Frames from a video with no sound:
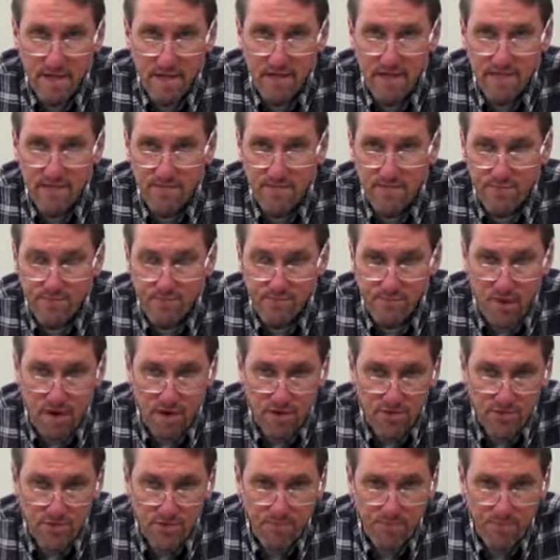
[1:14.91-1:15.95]
and is
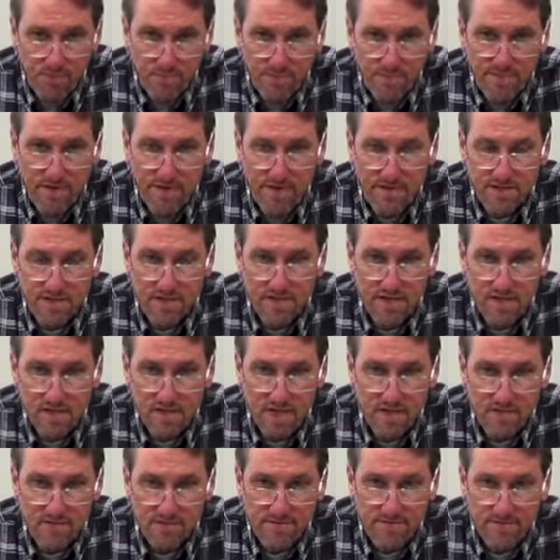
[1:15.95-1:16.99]
also proven very
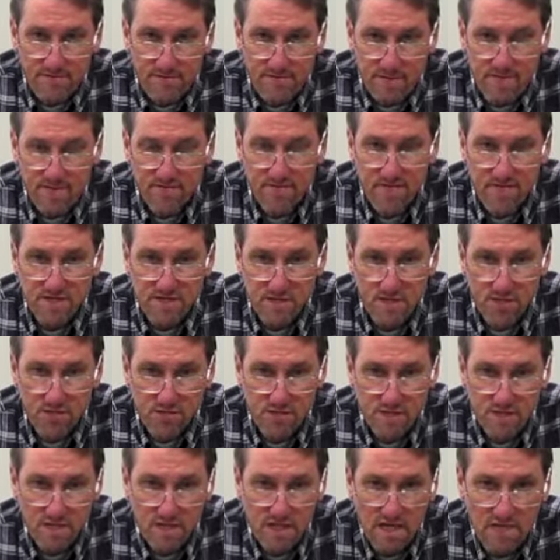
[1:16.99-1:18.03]
successful. It has been so
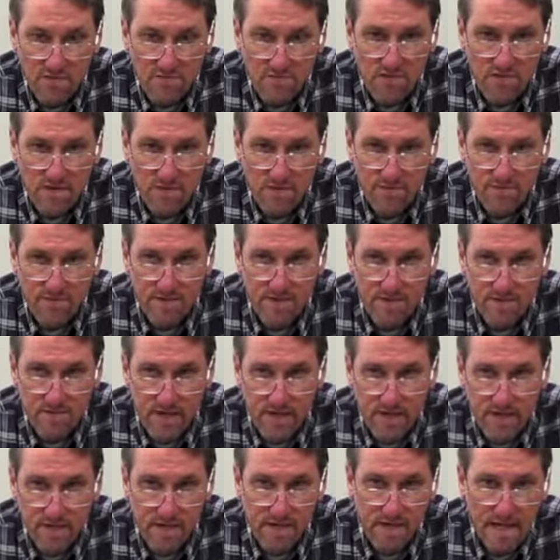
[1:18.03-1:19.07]
successful that we've
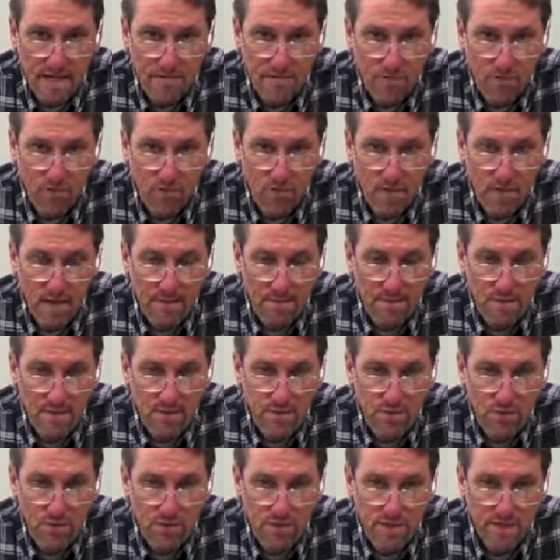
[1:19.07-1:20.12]
expanded that program by
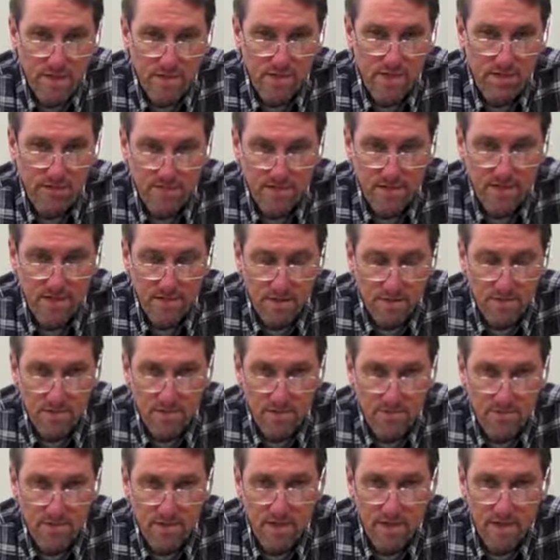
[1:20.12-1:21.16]
2 additional
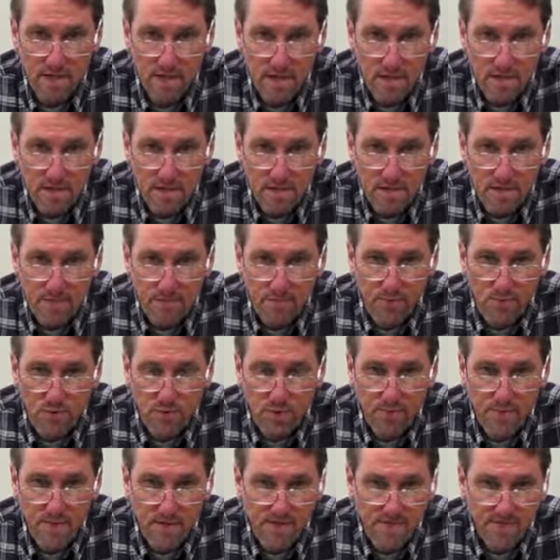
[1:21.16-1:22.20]
vehicles. The
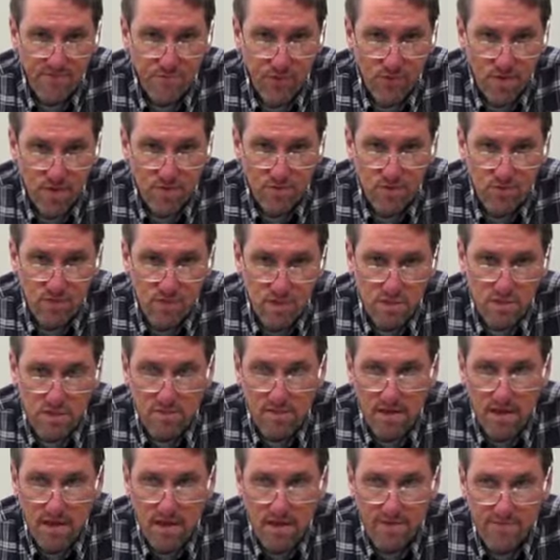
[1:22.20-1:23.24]
employer pays 42 cents a
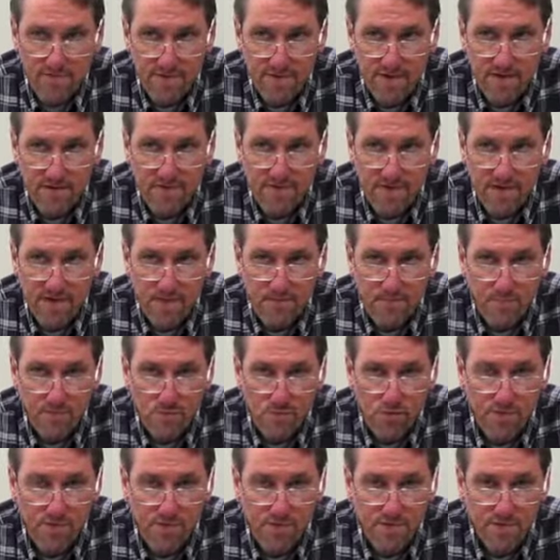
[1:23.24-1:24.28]
mile for that van
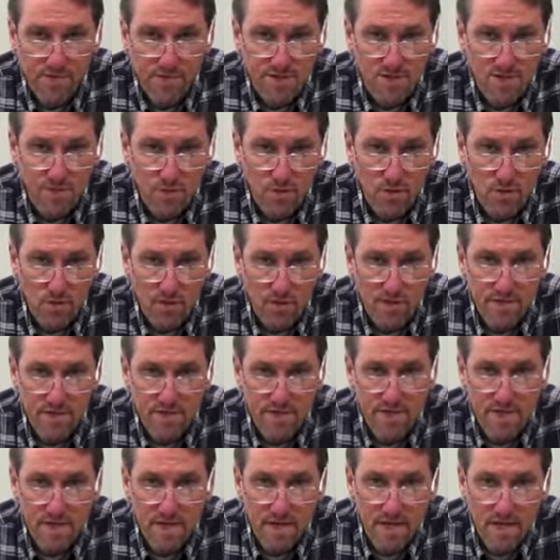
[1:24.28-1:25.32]
pool for its
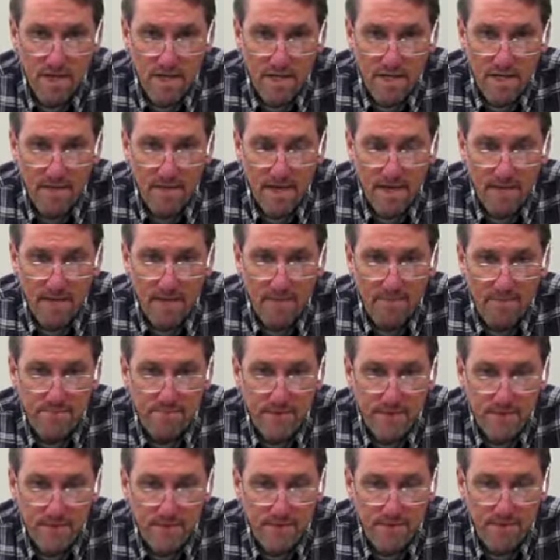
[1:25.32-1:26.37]
employees.
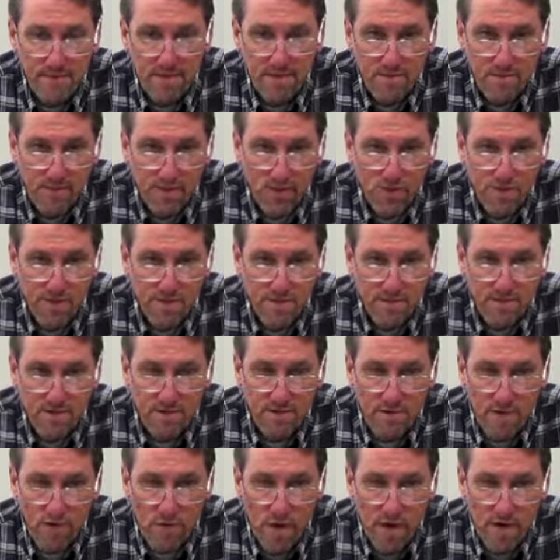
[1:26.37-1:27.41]
Some of the employees are
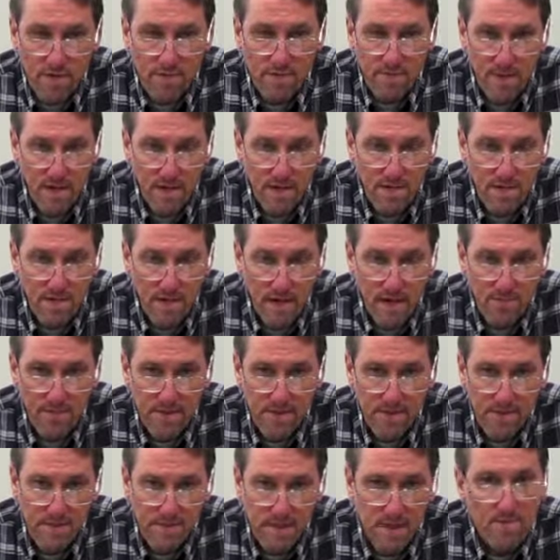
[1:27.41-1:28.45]
required to pay the
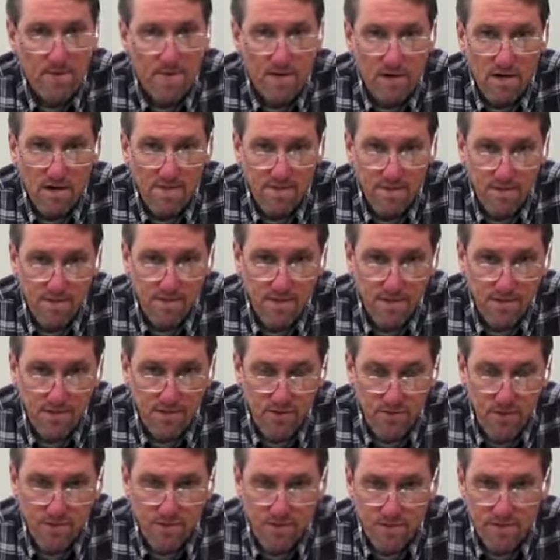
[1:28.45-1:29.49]
company, some aren't, but the
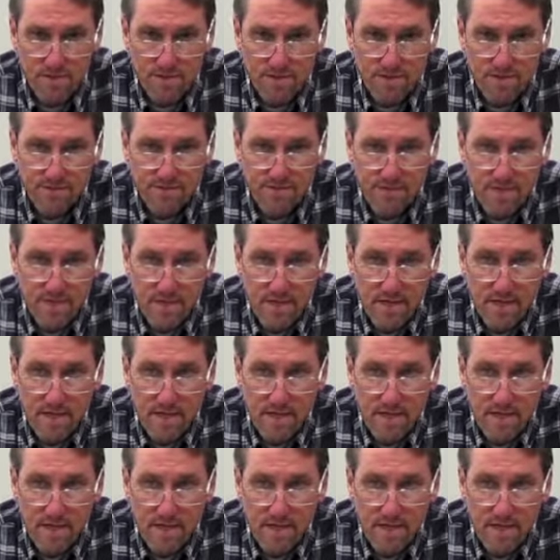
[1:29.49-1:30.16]
authority bills